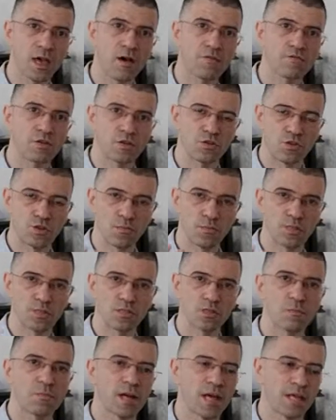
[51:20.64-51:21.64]
after treatment
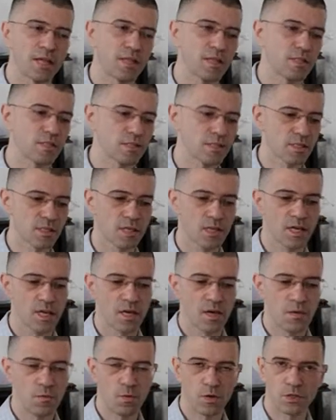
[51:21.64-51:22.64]
some redness
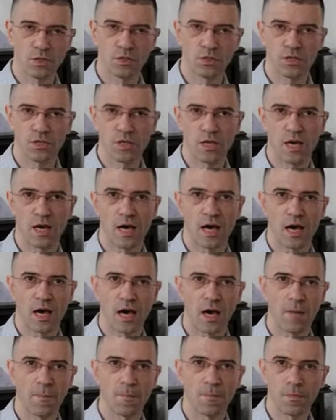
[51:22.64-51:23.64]
which
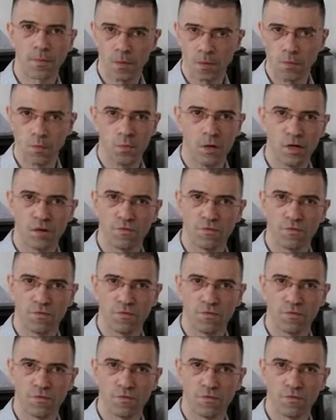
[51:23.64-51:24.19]
will